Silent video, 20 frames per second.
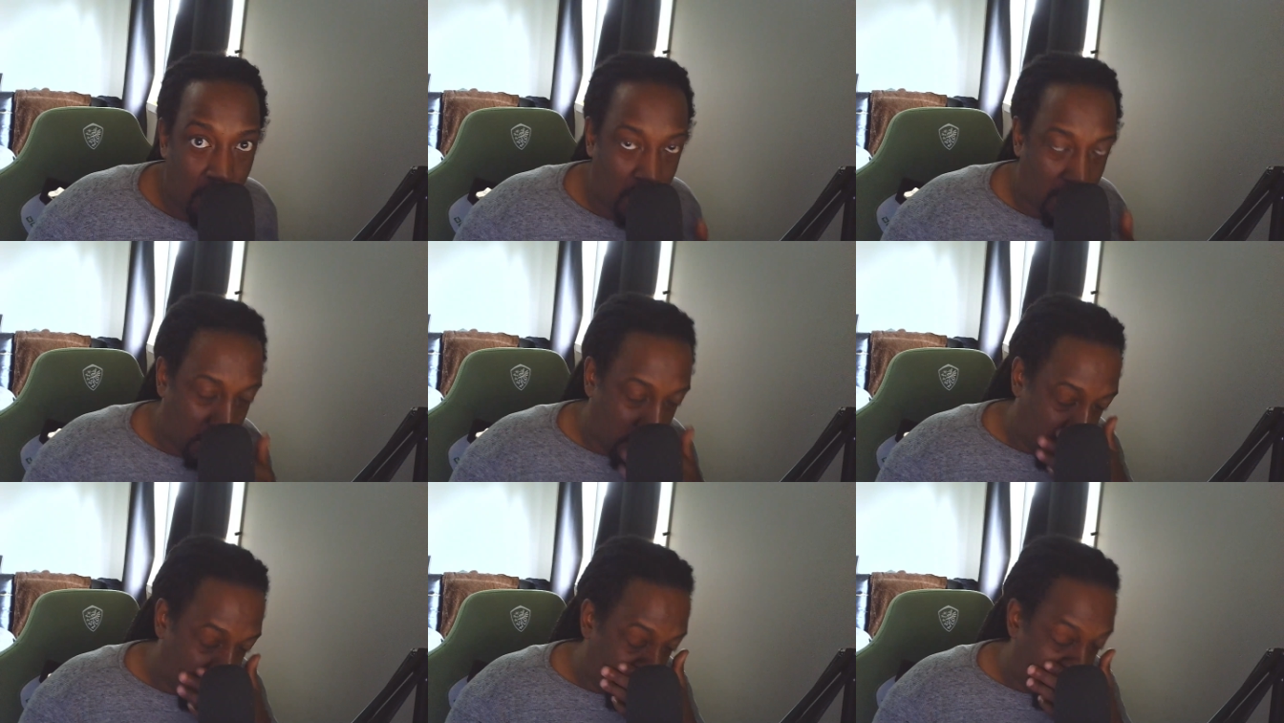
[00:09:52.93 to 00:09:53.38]

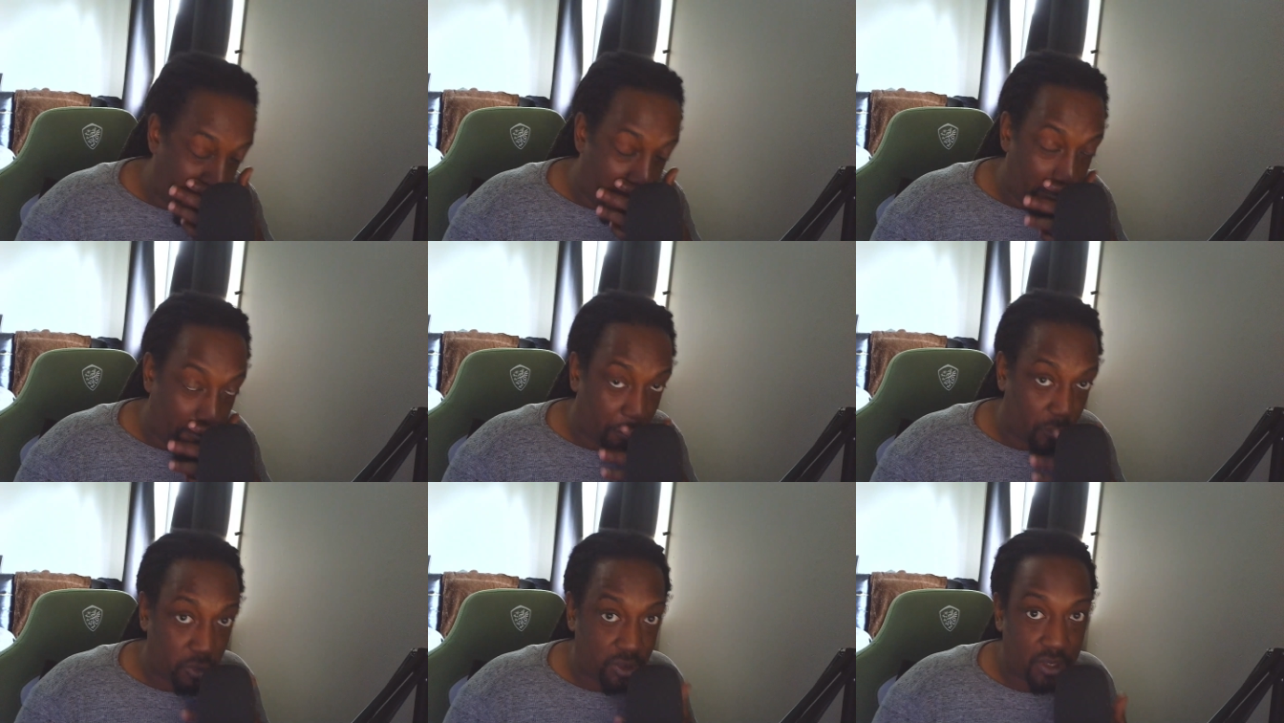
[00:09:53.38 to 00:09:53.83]

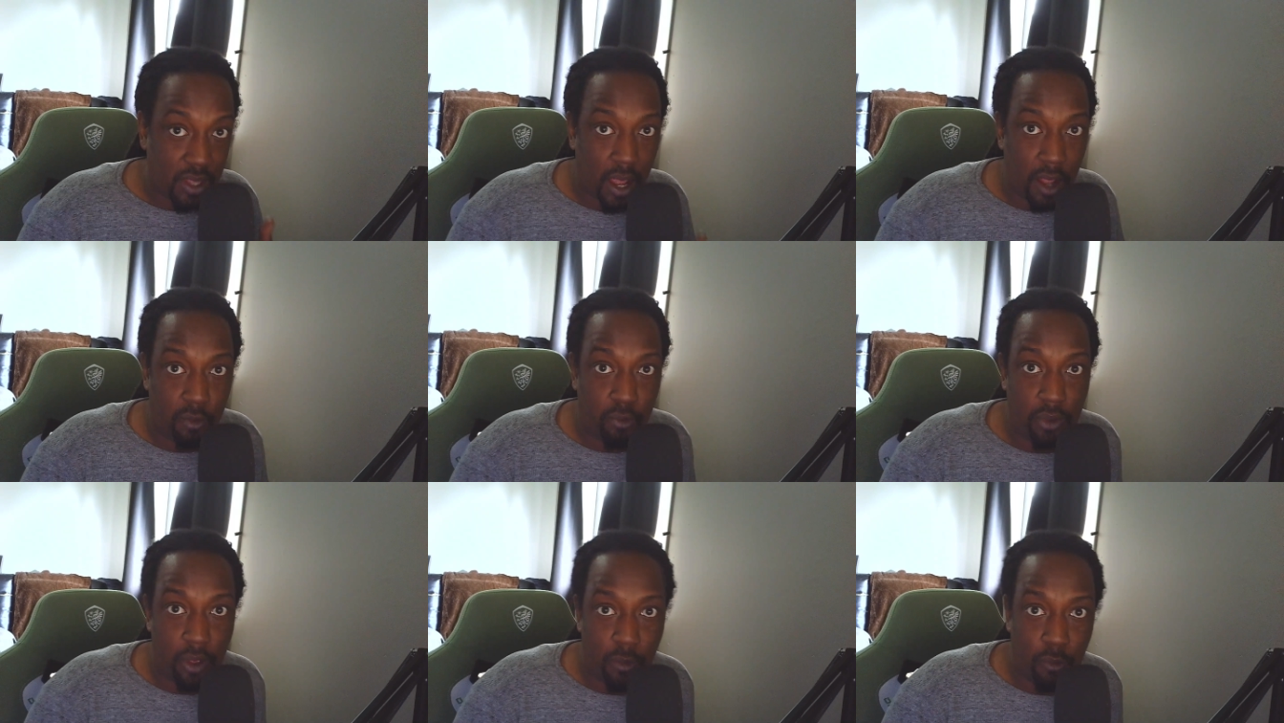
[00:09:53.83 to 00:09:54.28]
And with
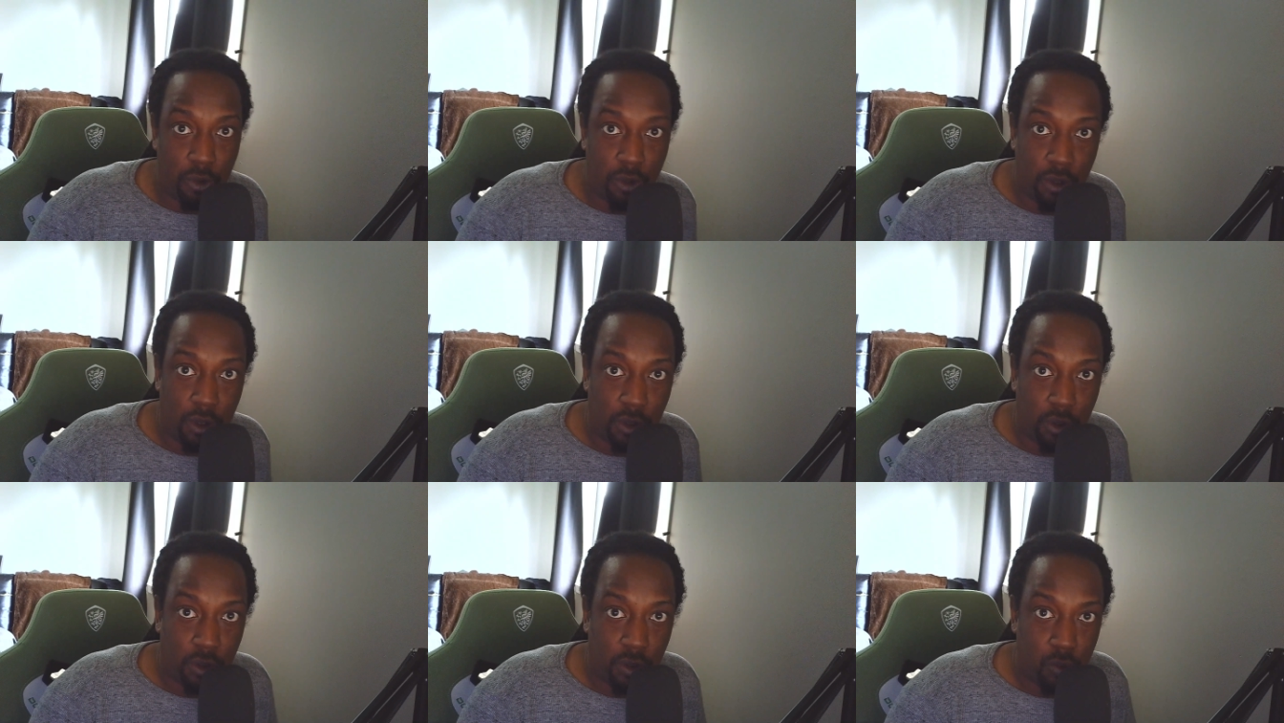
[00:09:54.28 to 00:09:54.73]
that,
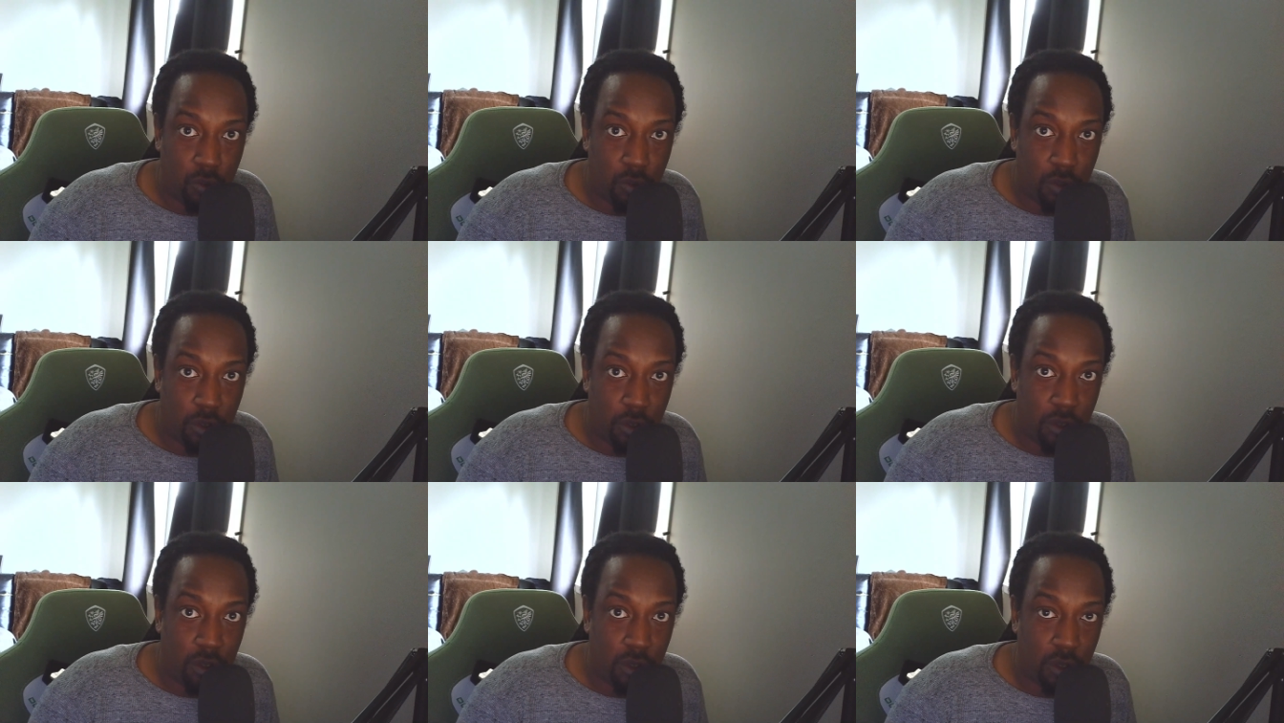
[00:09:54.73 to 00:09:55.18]

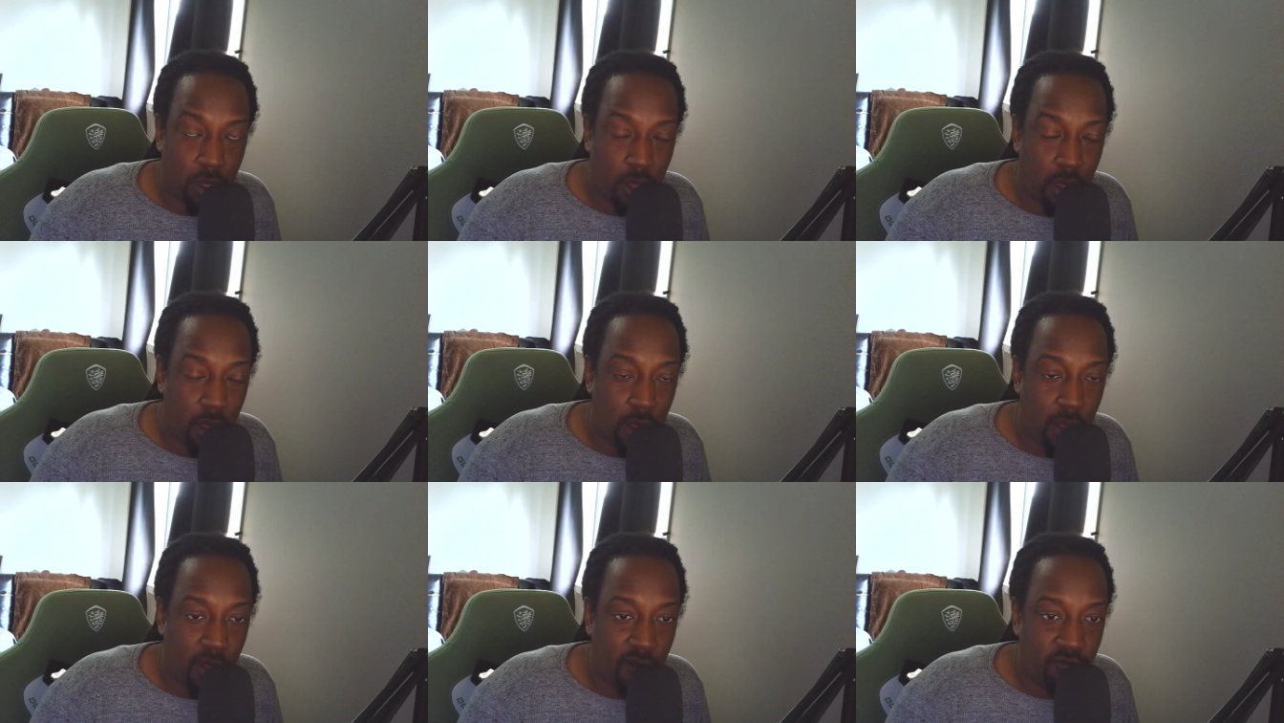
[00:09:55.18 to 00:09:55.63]
we'll
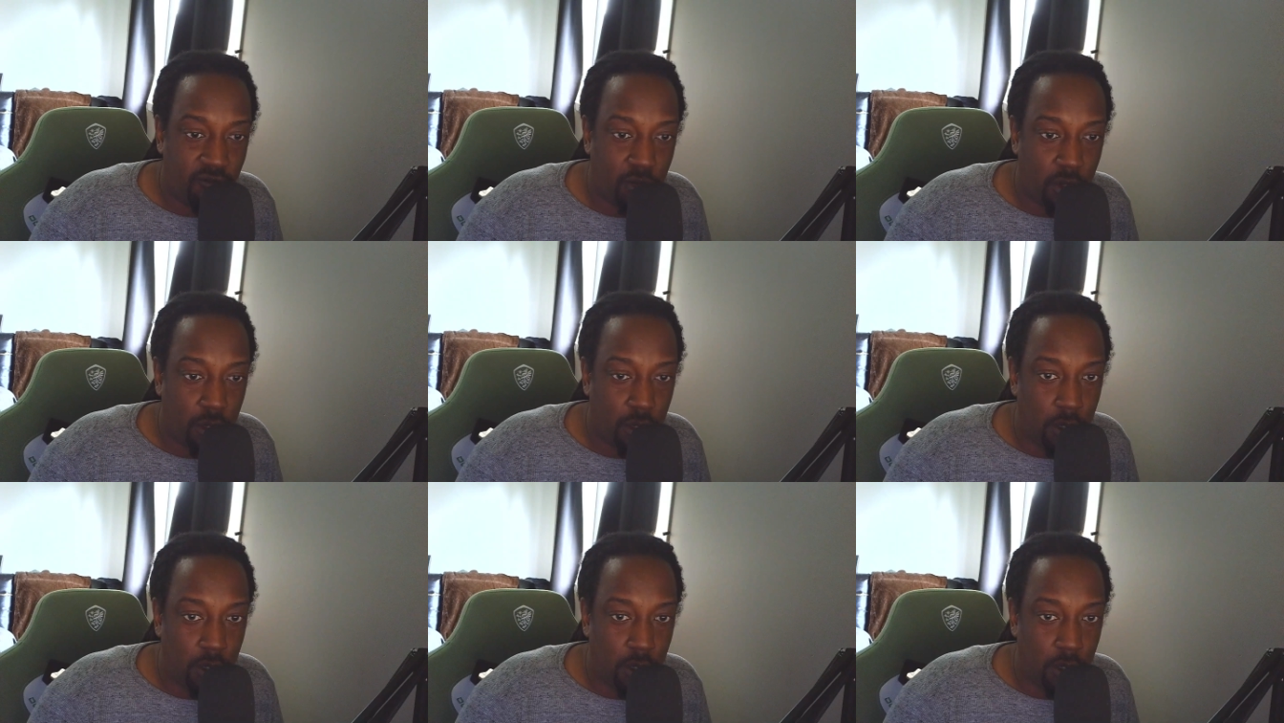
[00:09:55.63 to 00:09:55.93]
have